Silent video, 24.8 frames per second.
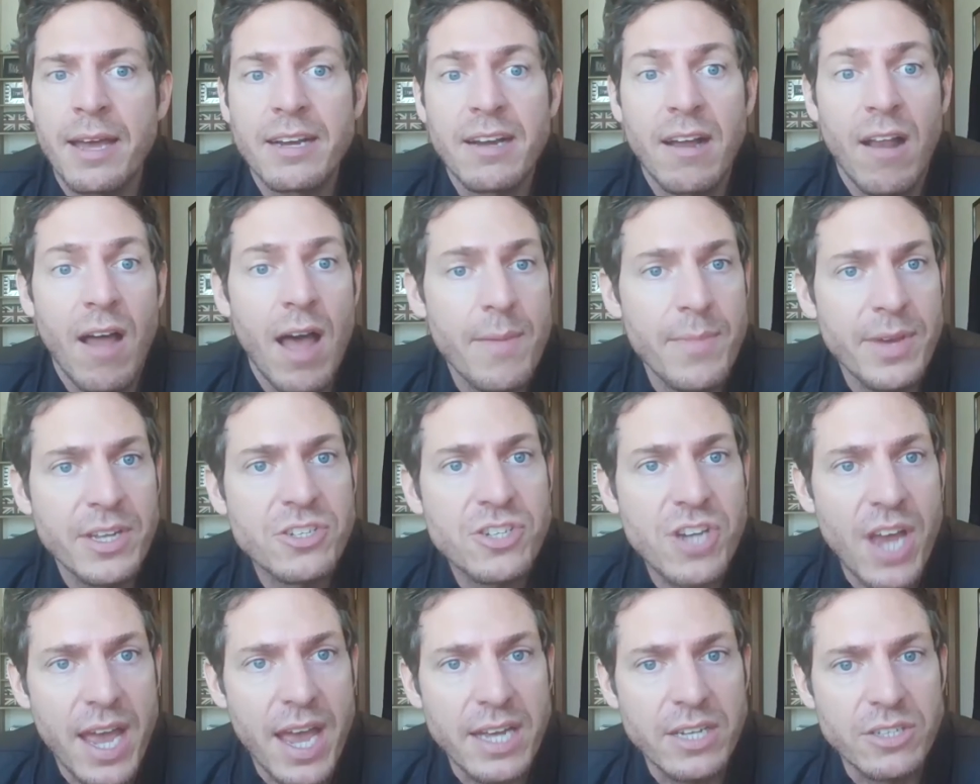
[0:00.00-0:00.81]
climate
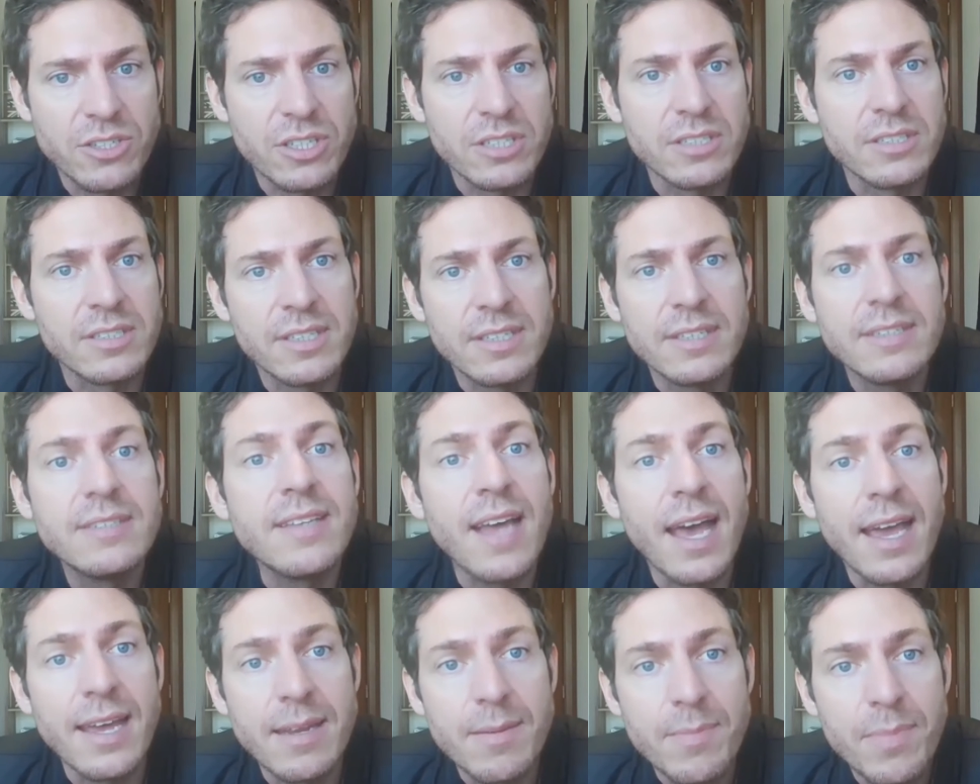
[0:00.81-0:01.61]
change and
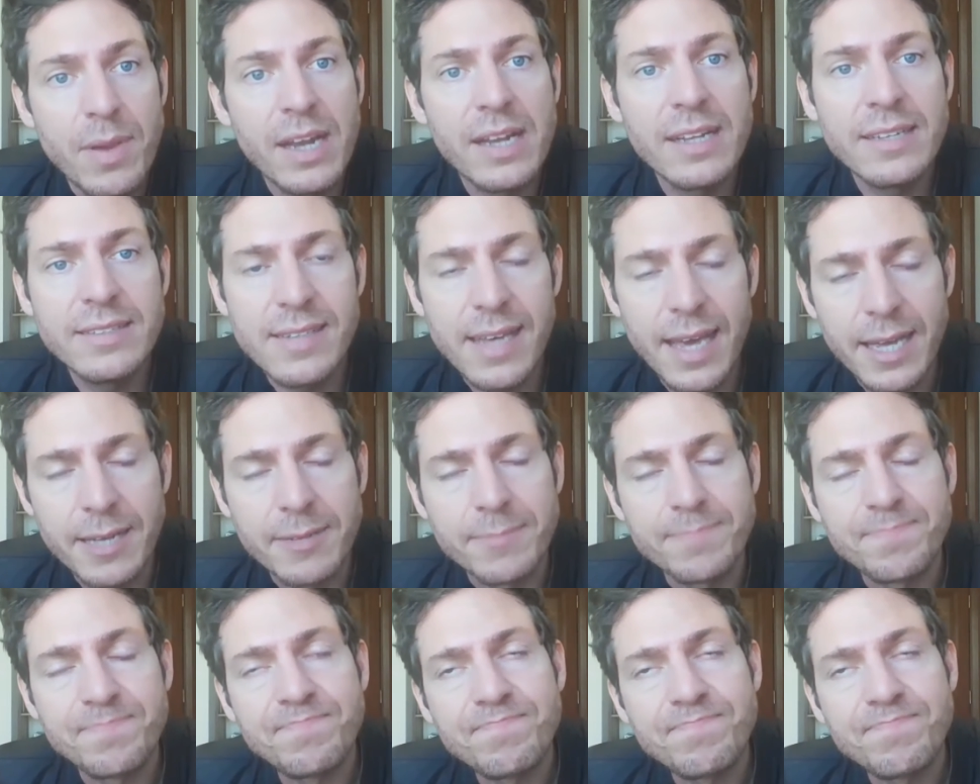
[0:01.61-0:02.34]
sustainability.